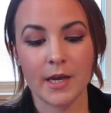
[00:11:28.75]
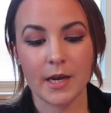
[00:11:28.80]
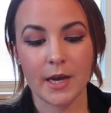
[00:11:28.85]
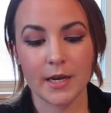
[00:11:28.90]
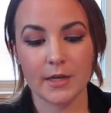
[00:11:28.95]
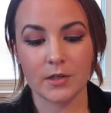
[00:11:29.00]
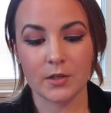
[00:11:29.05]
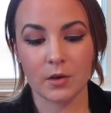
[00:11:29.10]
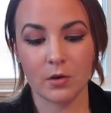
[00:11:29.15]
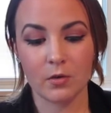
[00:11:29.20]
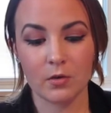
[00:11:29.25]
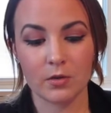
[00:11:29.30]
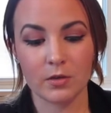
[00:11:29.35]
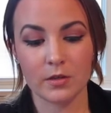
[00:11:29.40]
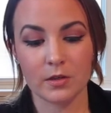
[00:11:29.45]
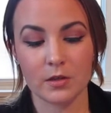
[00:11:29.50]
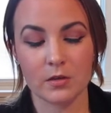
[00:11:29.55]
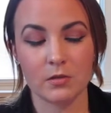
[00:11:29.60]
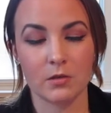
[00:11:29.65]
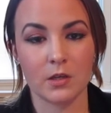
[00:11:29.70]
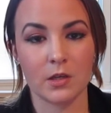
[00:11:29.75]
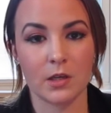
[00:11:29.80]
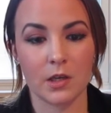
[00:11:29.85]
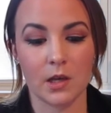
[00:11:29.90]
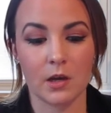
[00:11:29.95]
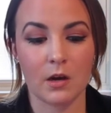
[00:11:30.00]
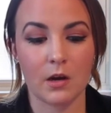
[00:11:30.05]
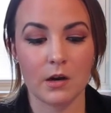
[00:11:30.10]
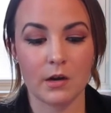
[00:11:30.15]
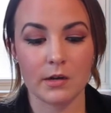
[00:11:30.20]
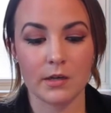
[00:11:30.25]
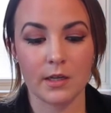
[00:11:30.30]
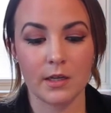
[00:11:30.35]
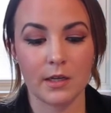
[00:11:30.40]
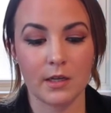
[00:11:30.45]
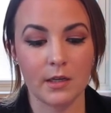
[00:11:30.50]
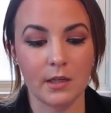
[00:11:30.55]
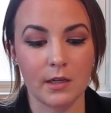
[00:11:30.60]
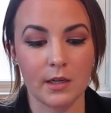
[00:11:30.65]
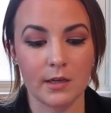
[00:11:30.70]
I don't think you can get Hard
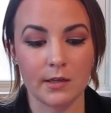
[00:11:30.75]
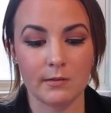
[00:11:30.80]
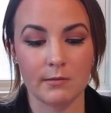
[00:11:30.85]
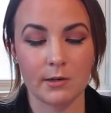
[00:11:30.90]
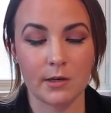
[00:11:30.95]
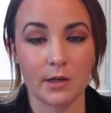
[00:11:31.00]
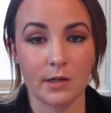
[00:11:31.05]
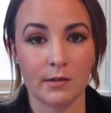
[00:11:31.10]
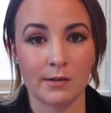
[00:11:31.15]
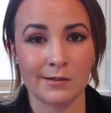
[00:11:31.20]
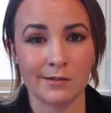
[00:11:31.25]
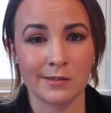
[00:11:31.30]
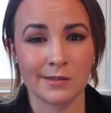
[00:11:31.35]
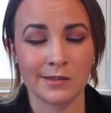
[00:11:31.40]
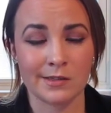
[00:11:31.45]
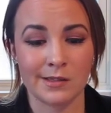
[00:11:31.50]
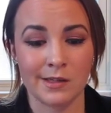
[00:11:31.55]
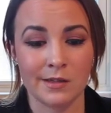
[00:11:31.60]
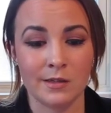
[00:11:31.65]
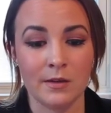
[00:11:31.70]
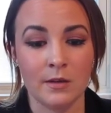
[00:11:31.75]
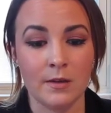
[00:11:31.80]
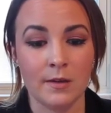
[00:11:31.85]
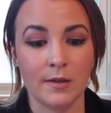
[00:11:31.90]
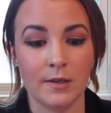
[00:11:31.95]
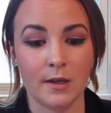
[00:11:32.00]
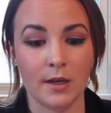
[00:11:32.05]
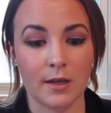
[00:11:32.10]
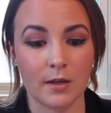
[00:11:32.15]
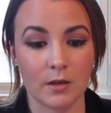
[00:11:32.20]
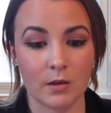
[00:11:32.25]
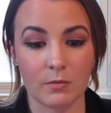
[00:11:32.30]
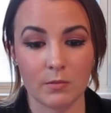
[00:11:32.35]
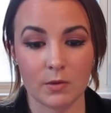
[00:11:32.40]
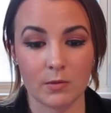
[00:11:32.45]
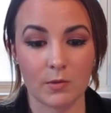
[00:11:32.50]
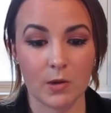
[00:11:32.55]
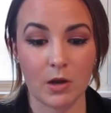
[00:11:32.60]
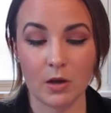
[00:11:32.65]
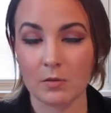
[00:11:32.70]
Candy anywhere else. I could
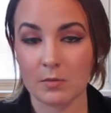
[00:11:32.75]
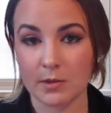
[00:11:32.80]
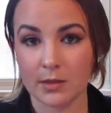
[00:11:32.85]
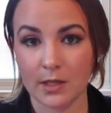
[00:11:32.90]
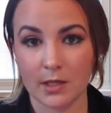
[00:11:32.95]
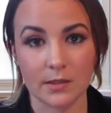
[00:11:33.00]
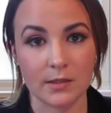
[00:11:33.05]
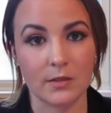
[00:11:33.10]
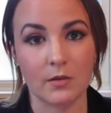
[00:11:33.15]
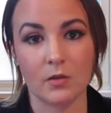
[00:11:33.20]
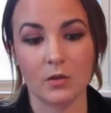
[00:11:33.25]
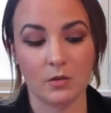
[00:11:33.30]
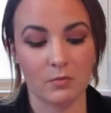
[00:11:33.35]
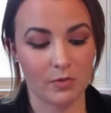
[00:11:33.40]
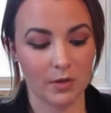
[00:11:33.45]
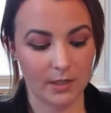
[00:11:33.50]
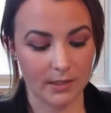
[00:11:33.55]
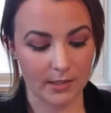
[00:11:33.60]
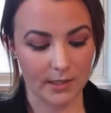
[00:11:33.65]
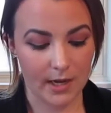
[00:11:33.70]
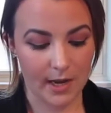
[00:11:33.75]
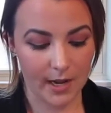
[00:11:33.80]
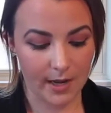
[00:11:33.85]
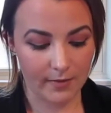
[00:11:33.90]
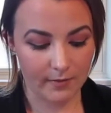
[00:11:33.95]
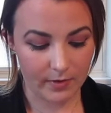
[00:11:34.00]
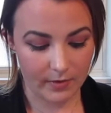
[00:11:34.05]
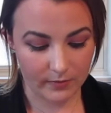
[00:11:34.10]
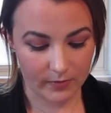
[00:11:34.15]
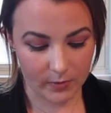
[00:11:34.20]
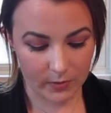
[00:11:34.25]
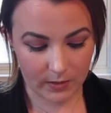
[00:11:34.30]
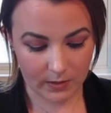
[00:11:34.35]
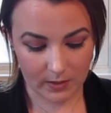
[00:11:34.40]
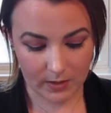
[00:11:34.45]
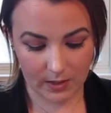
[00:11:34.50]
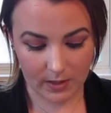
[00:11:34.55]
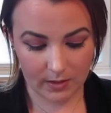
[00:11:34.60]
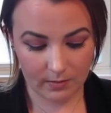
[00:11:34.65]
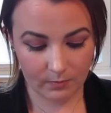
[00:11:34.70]
be wrong, but that's the only place I've ever
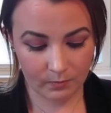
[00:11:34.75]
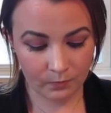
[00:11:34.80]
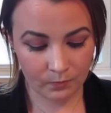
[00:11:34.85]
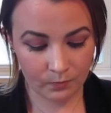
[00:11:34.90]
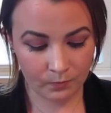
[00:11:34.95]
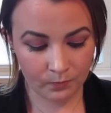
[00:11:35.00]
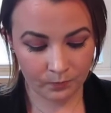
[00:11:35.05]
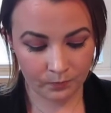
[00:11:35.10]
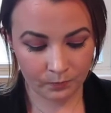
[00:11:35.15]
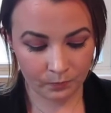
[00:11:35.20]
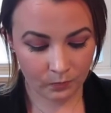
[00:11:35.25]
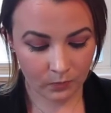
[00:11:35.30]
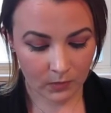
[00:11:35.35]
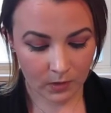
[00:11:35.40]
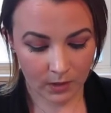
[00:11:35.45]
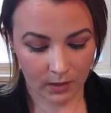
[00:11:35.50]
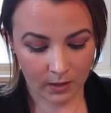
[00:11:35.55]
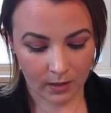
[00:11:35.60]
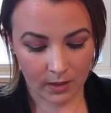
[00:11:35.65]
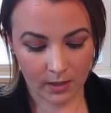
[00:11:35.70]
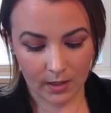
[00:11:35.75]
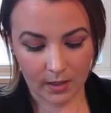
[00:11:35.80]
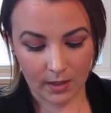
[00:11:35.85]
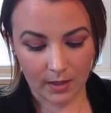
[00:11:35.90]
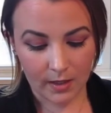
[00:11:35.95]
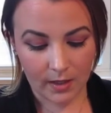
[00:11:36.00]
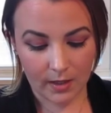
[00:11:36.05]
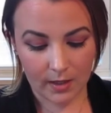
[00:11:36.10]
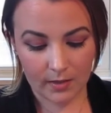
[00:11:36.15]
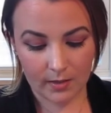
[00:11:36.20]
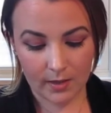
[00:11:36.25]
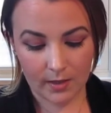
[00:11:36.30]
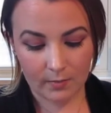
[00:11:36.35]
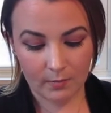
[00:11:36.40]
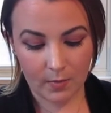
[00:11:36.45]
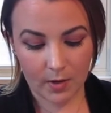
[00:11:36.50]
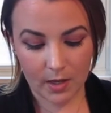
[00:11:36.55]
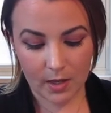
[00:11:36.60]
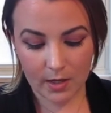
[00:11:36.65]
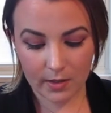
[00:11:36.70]
seen it. And
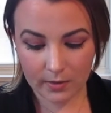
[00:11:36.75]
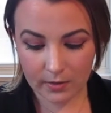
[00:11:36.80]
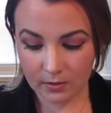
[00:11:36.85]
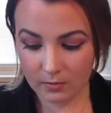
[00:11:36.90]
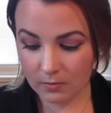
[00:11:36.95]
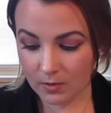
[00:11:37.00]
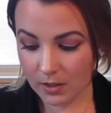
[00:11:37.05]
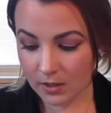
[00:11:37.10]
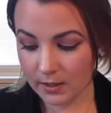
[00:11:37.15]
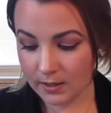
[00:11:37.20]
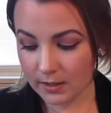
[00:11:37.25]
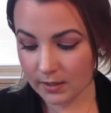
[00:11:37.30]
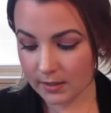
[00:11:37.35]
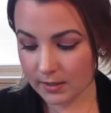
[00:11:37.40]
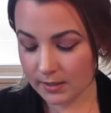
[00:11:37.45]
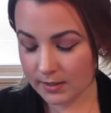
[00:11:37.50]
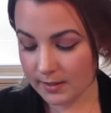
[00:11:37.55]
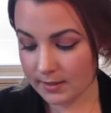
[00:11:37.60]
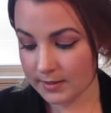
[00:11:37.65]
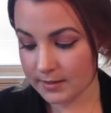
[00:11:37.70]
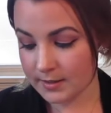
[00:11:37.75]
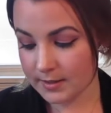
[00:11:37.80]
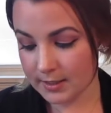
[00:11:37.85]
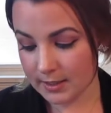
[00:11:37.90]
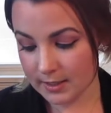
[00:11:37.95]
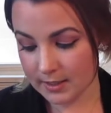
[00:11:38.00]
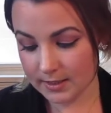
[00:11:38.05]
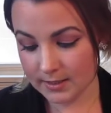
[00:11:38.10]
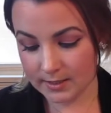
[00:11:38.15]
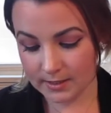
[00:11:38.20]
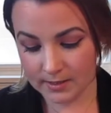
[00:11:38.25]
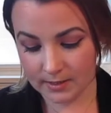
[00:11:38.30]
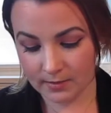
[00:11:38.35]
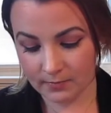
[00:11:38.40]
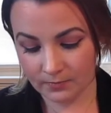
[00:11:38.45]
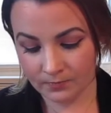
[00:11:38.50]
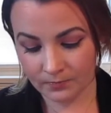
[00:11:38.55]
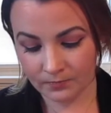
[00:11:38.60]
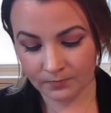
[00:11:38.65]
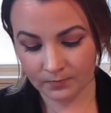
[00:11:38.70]
then my other one is this
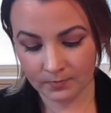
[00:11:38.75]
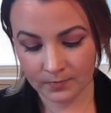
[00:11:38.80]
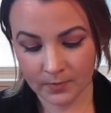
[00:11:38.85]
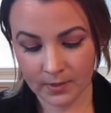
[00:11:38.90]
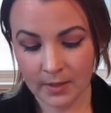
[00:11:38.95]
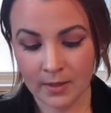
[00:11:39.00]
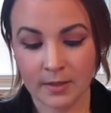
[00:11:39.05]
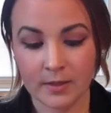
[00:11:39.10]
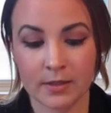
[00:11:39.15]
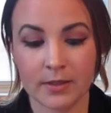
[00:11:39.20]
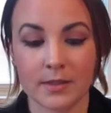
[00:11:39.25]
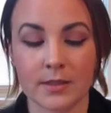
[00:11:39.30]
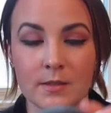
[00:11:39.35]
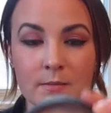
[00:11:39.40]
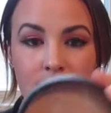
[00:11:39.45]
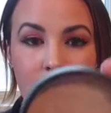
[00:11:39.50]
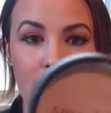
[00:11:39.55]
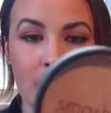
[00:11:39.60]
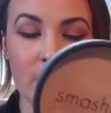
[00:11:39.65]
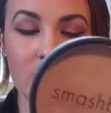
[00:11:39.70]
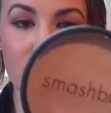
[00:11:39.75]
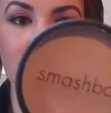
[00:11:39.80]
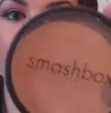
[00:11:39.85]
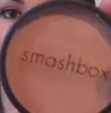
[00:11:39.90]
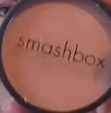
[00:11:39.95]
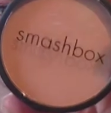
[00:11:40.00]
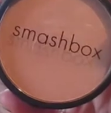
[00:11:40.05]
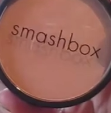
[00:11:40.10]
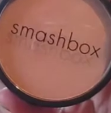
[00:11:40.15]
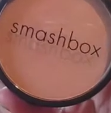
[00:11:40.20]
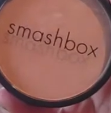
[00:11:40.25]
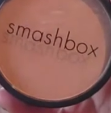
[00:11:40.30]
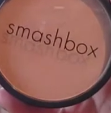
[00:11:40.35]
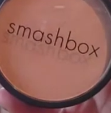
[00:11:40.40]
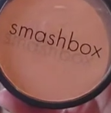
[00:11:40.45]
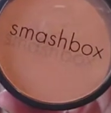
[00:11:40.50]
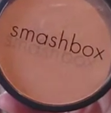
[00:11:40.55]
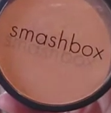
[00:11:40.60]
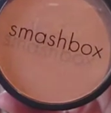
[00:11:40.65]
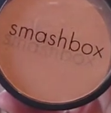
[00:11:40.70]
Smashbox
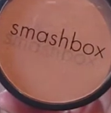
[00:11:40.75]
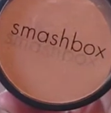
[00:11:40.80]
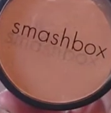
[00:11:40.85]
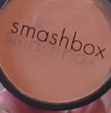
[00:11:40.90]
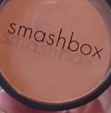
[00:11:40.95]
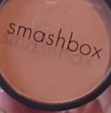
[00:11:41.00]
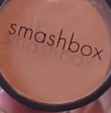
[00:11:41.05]
highlighter in the